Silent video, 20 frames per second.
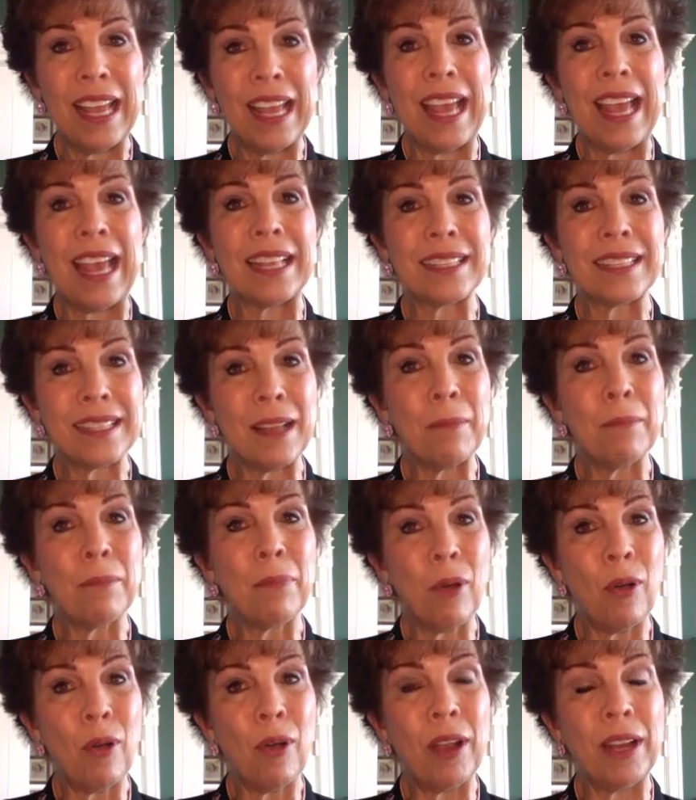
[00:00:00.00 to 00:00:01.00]
At some
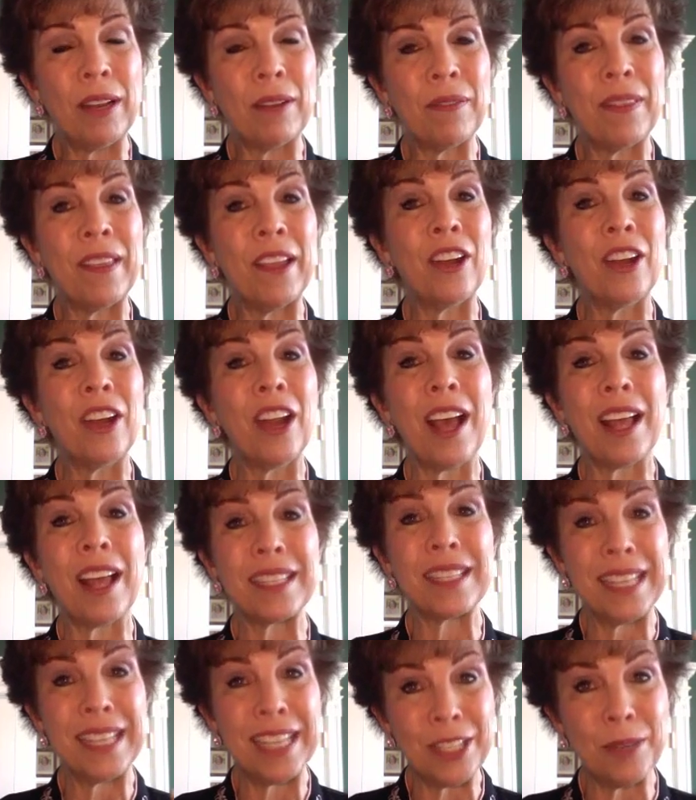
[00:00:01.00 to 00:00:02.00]
point, if they're
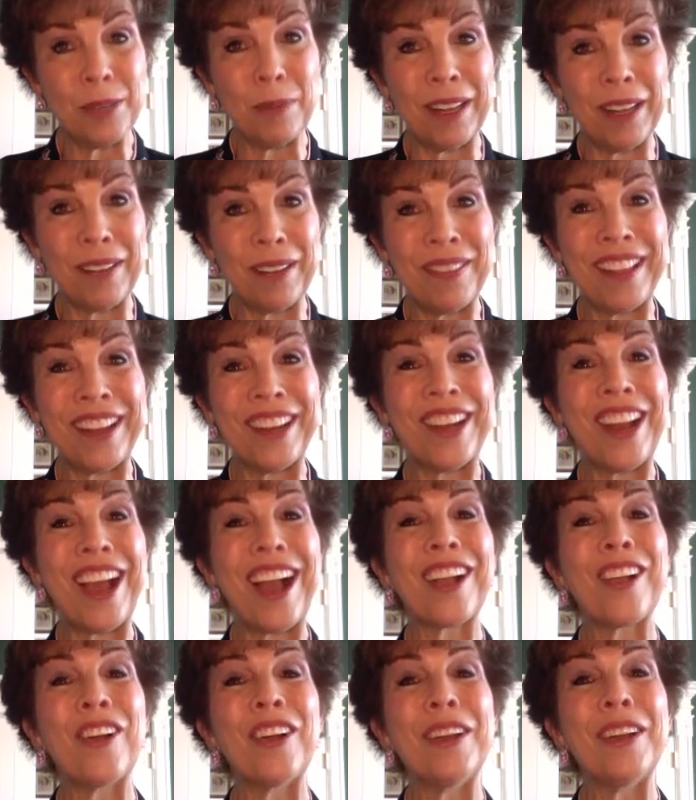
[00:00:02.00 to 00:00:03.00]
not teachable, if they're
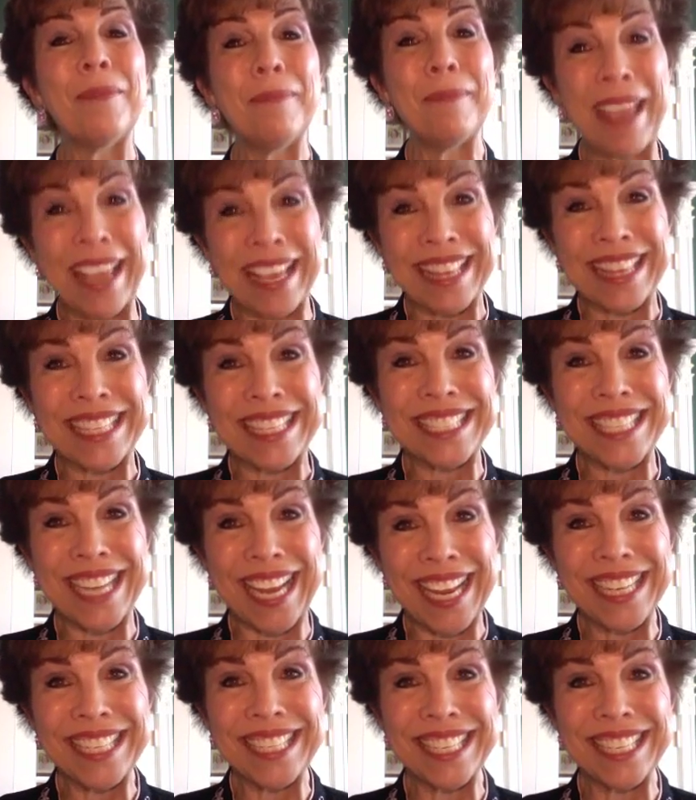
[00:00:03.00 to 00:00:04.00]
not going to make the
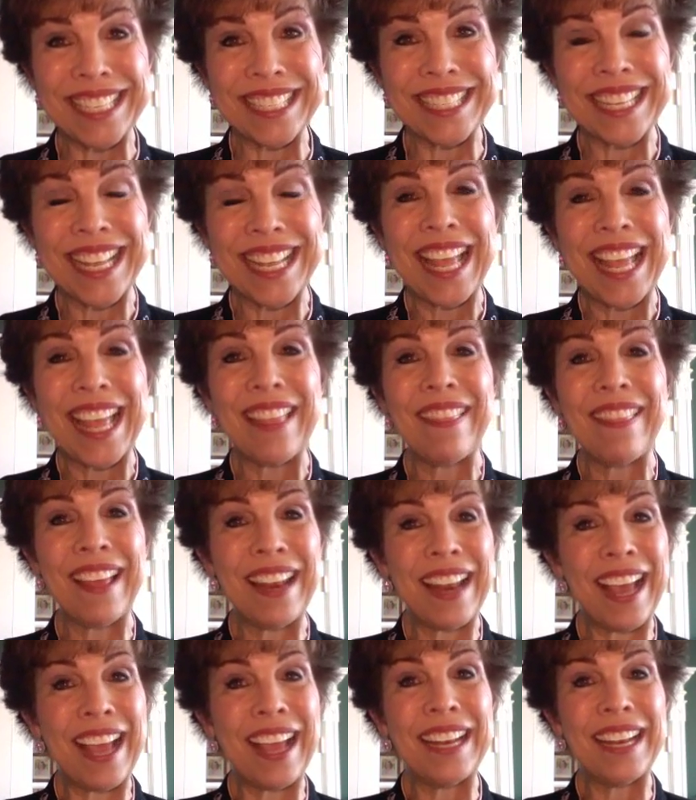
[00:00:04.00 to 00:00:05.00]
changes,
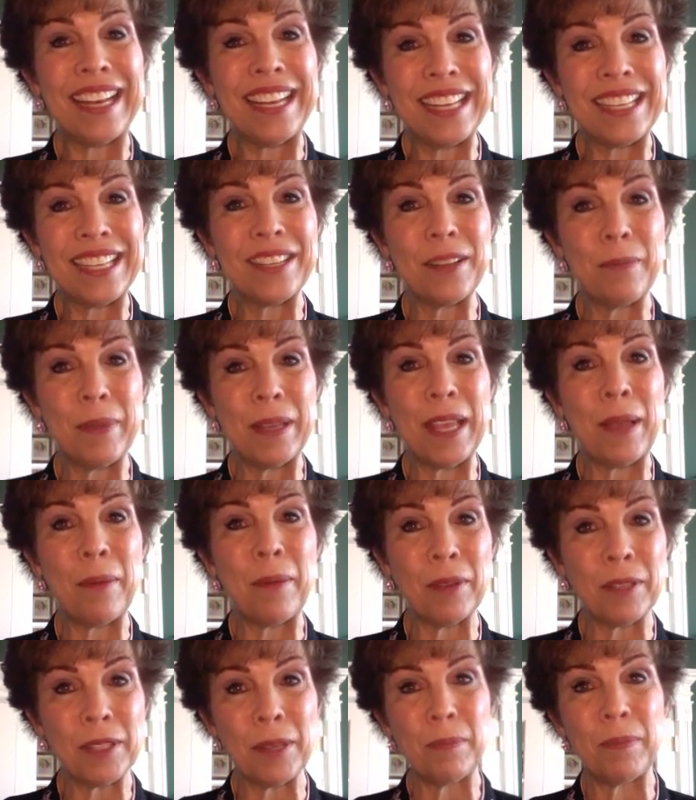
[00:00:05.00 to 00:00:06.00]
then I need to be
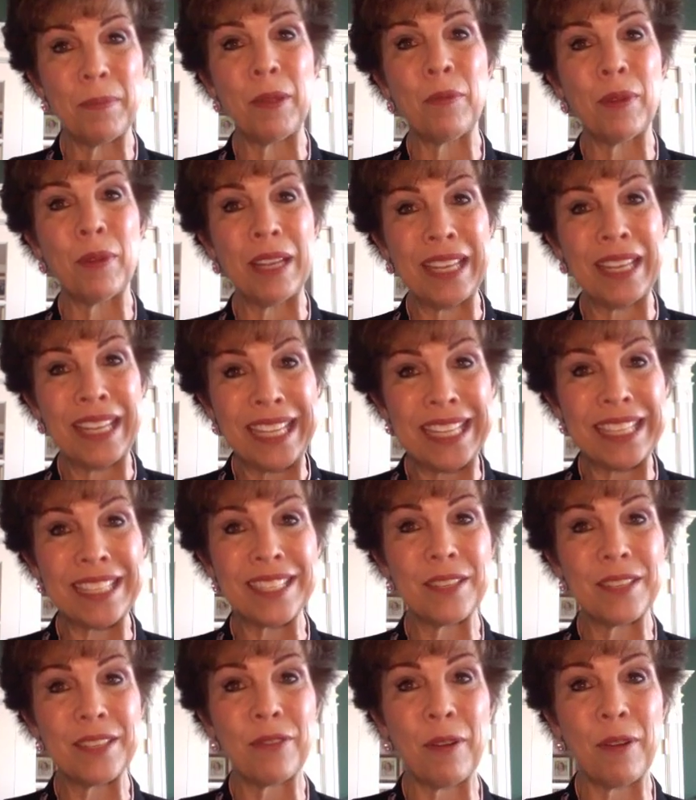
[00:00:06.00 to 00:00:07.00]
able to be
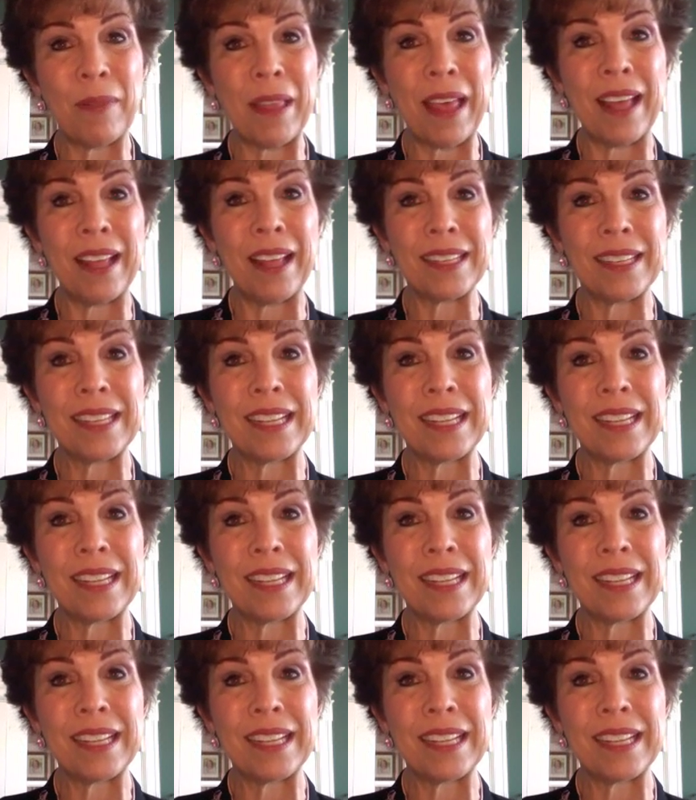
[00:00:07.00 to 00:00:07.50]
released from that